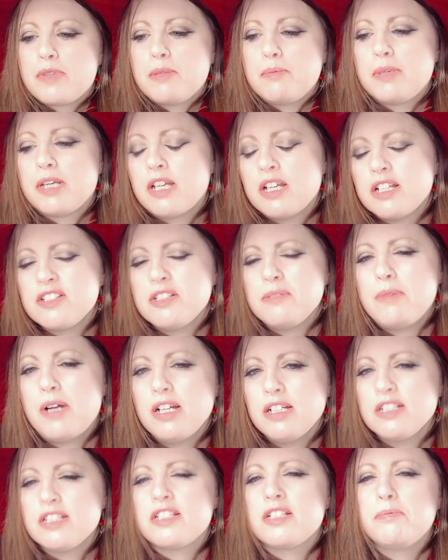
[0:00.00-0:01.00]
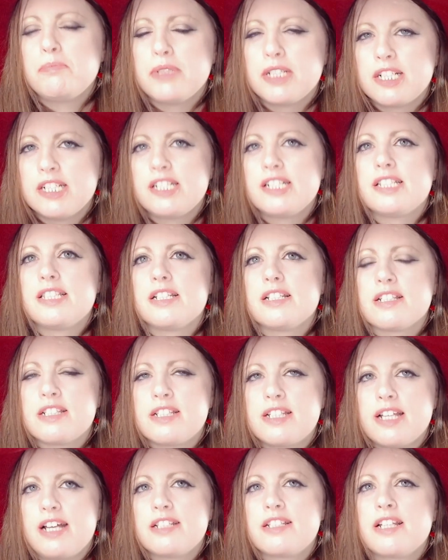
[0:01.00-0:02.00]
Because the manga submitted in
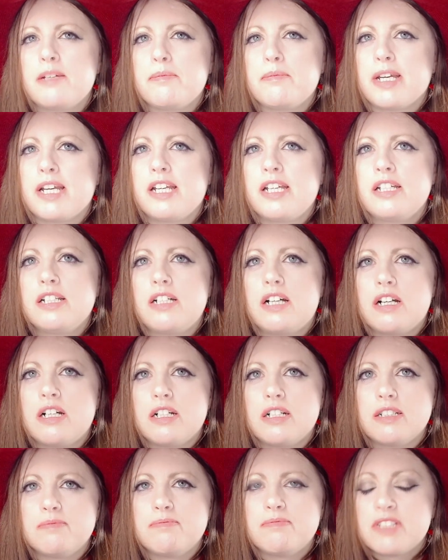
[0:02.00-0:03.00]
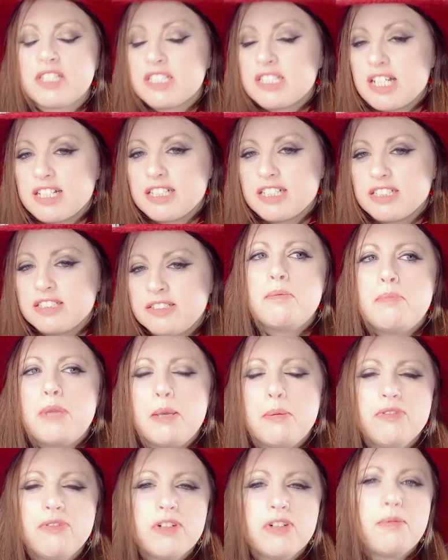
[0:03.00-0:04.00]
this SMA are silent,
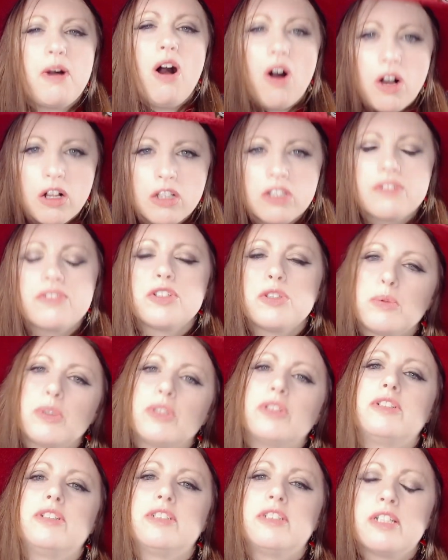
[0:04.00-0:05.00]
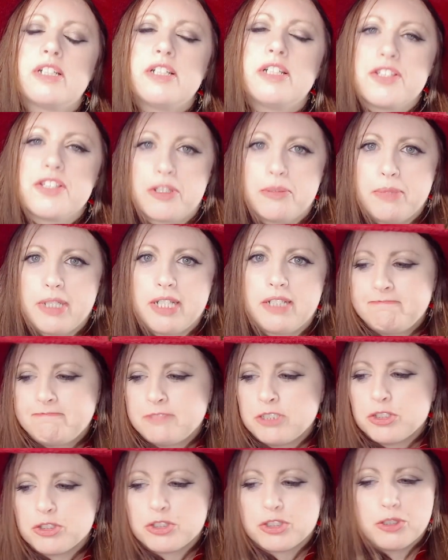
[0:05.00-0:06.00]
people from all over the world can submit.
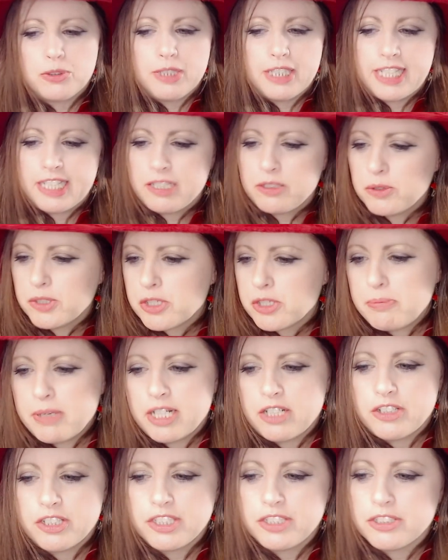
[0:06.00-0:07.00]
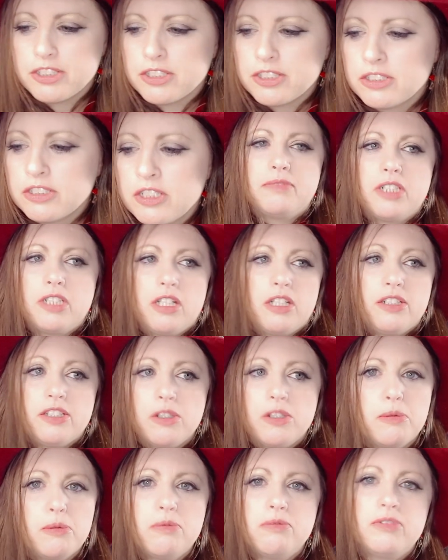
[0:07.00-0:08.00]
There's no language barrier
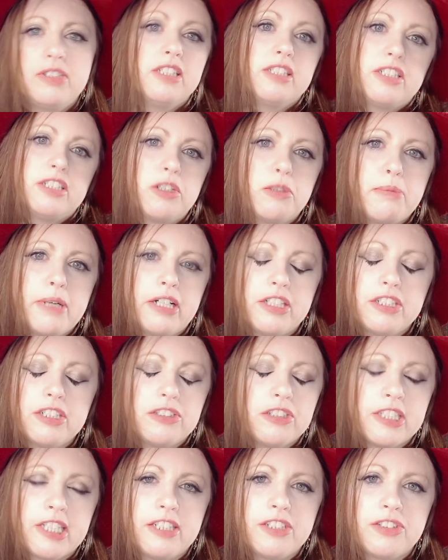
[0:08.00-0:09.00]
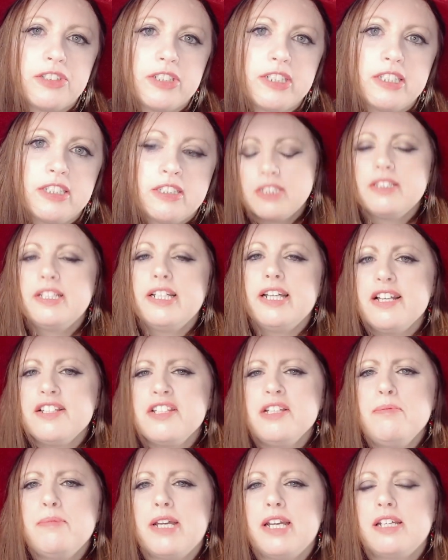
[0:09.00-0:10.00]
and really no barrier to entry. The
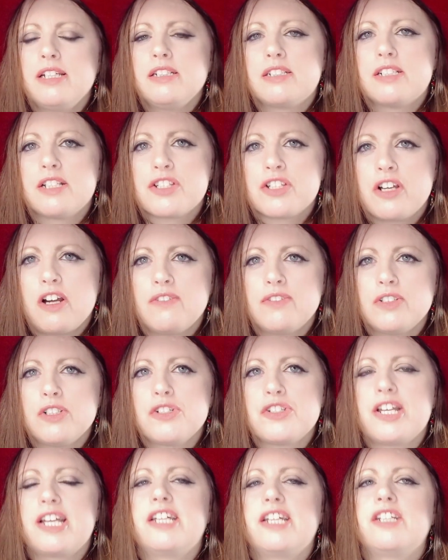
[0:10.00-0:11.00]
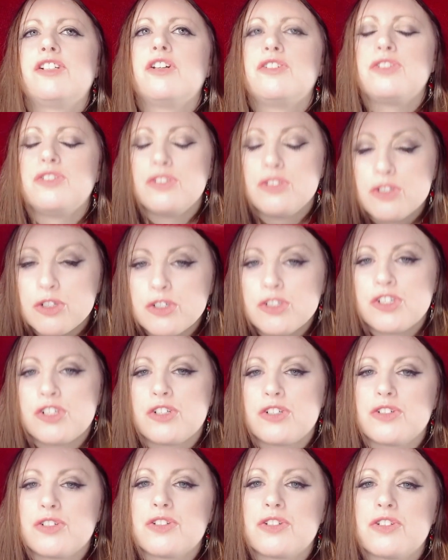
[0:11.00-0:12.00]
SMA discovers and
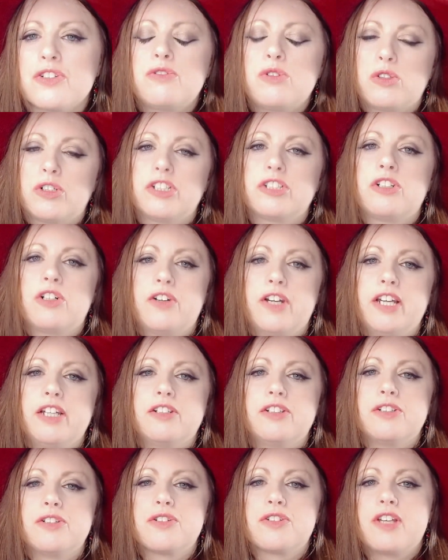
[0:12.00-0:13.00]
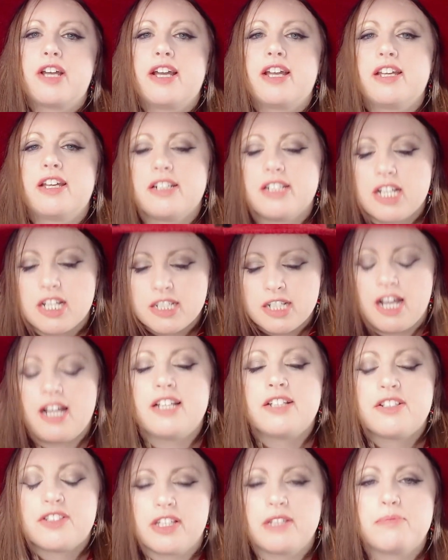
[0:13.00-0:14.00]
nurtures foreign creators and
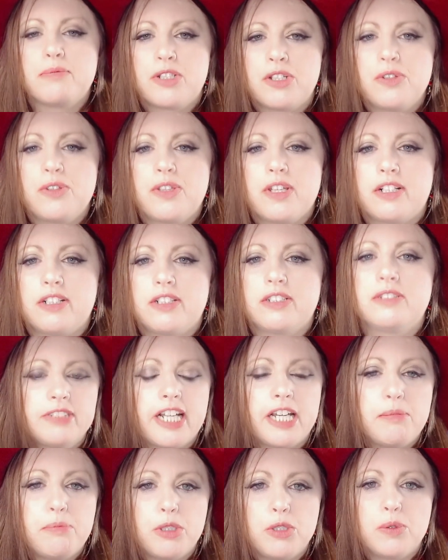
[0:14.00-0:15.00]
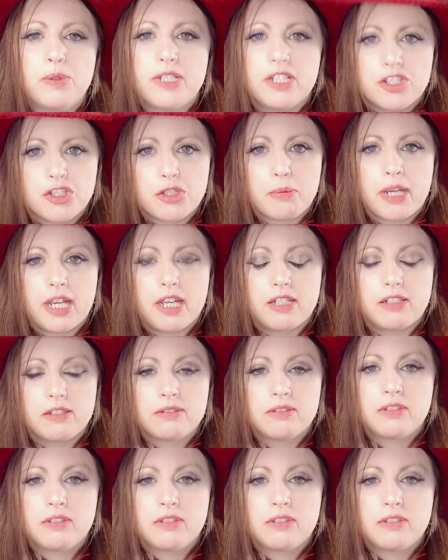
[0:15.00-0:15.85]
guides them to their debut in Japan.